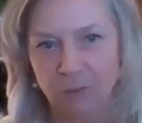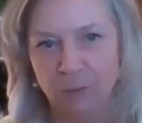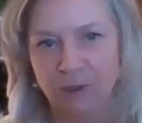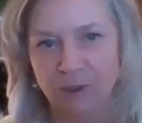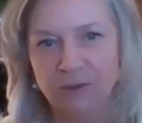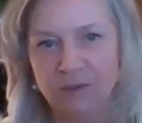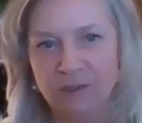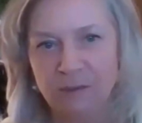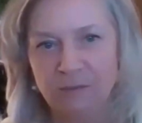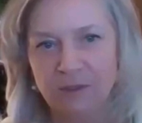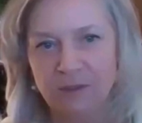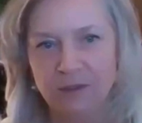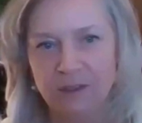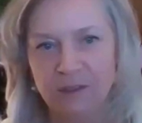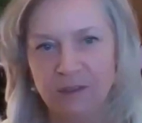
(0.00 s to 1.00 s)
What are some
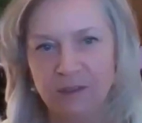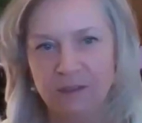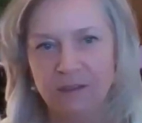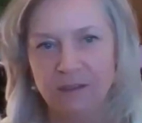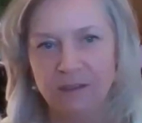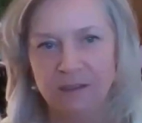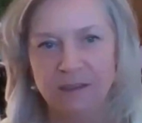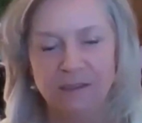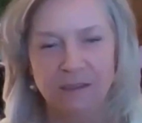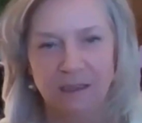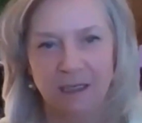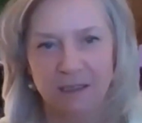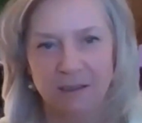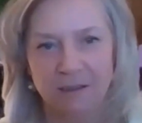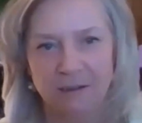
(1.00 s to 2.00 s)
of the
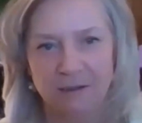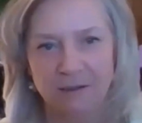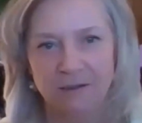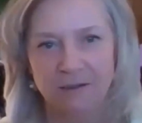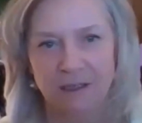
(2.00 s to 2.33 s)
indicators